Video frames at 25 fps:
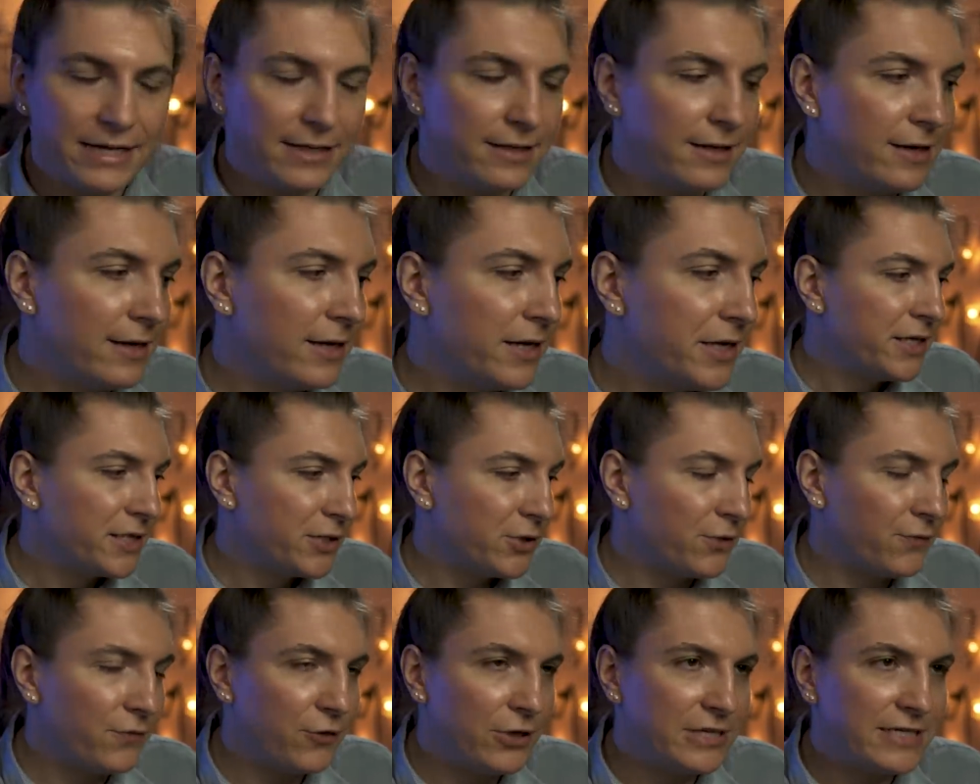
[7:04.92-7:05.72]
in.
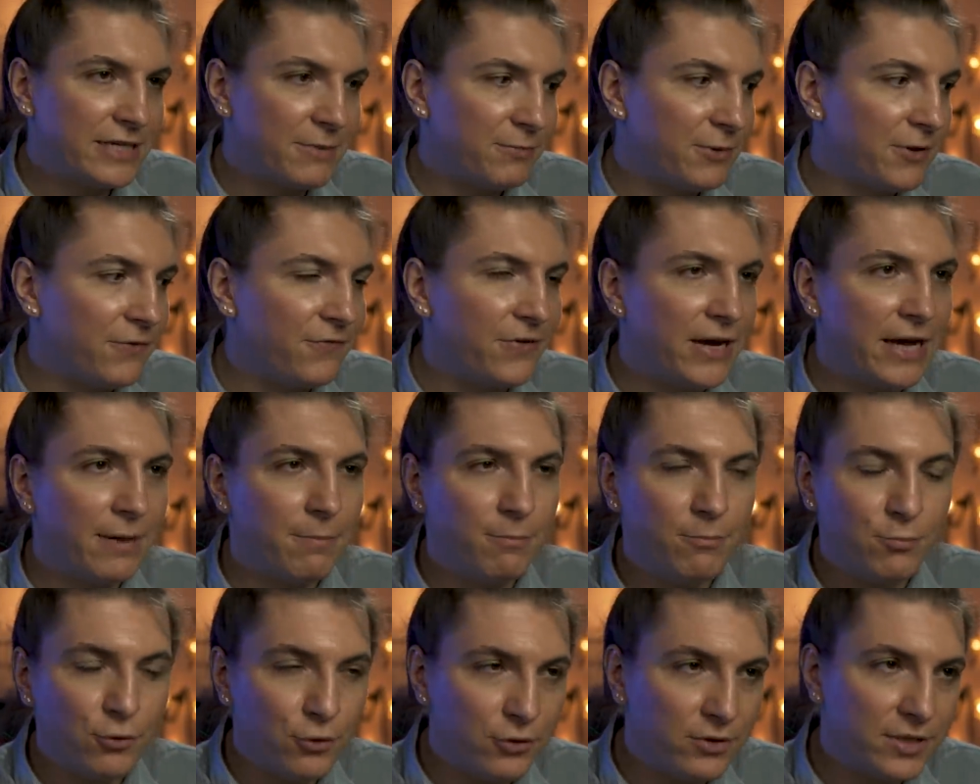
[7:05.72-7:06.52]
So for example, if I
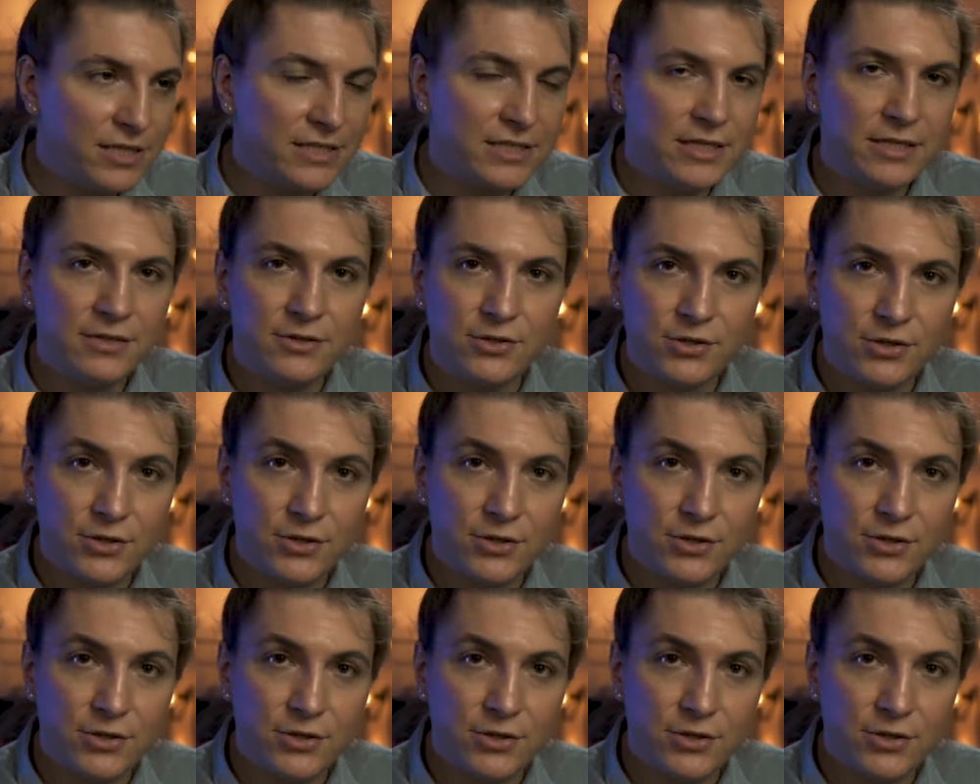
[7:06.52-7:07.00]
put this into